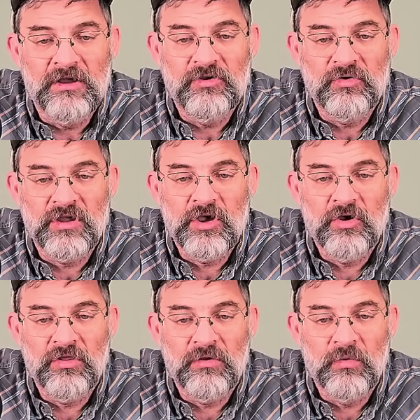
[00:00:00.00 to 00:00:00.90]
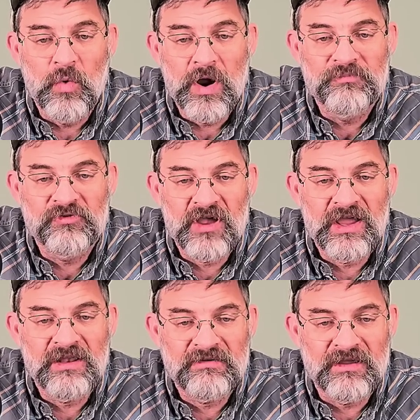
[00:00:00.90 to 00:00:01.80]
You can go to the
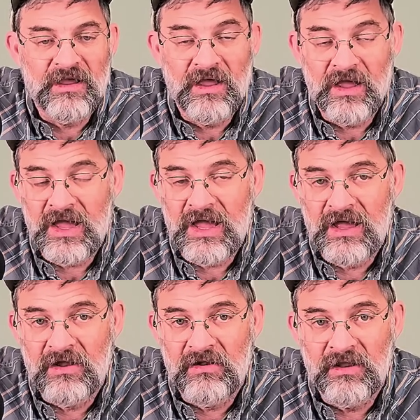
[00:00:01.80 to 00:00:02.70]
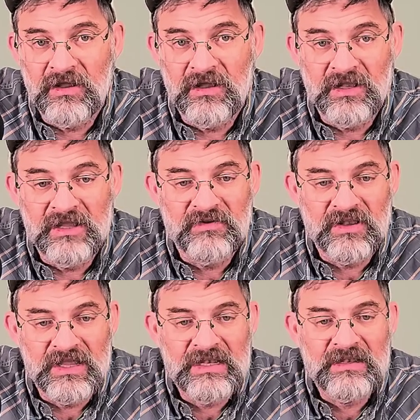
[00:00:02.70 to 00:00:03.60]
website. I'll leave a
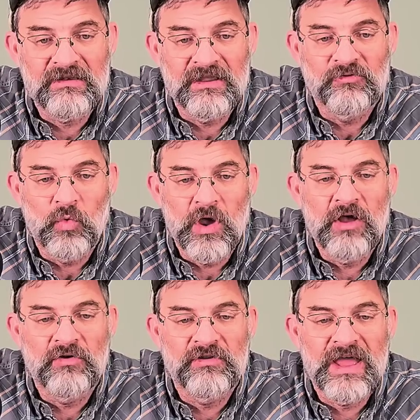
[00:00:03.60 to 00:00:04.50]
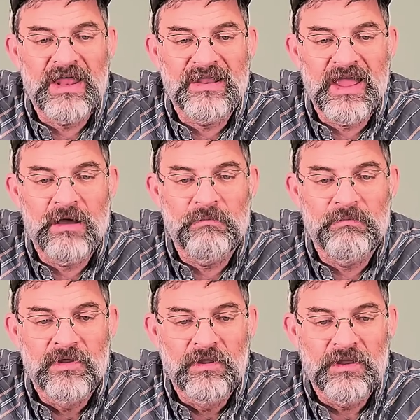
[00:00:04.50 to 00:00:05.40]
link as well to that
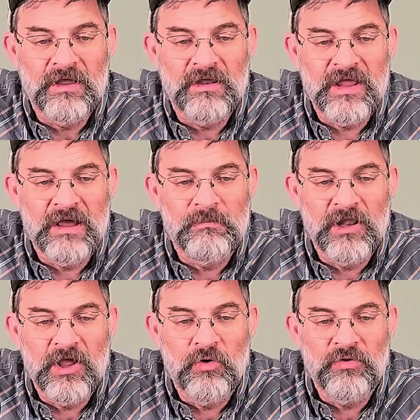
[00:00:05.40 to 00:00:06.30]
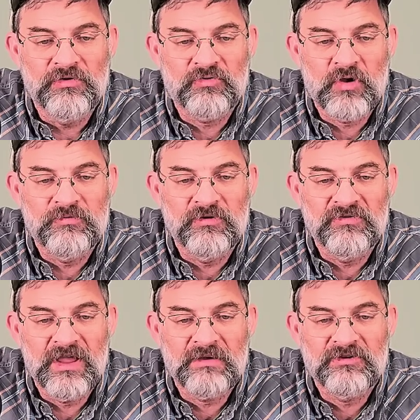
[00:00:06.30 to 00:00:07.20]
down below in the description
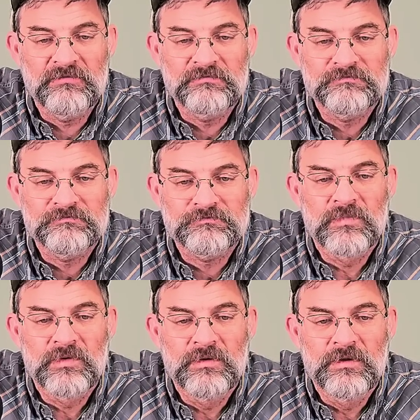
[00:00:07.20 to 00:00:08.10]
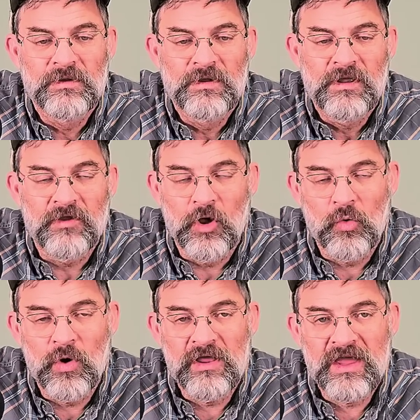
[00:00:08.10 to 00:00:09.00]
section. The
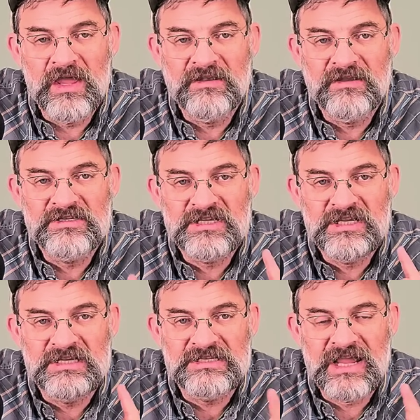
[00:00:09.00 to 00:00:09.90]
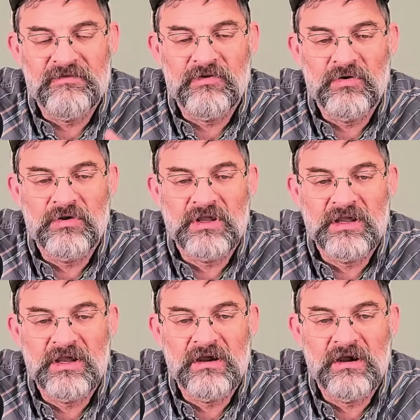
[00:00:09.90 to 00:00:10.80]
only way the ATC is ever going to
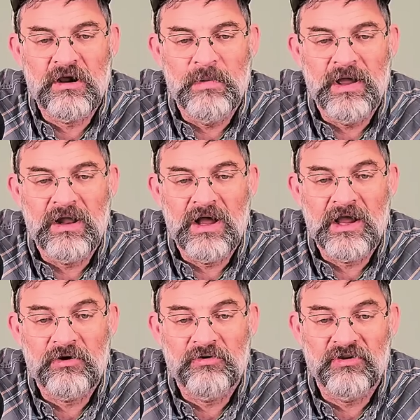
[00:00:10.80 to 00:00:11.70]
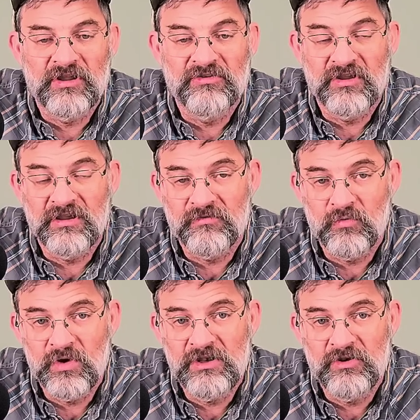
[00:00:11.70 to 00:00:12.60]
care about hikers is if
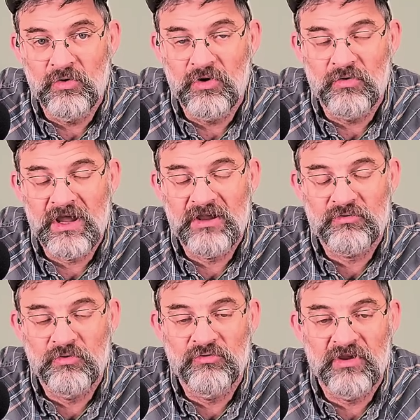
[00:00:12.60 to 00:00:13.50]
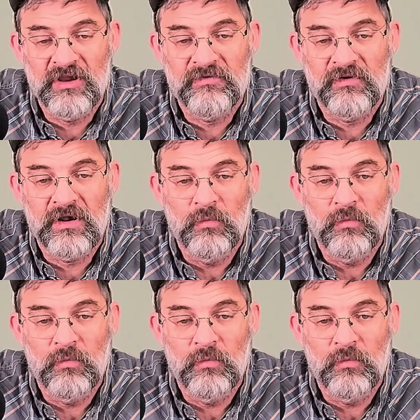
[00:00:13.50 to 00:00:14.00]
we do a grassroots effort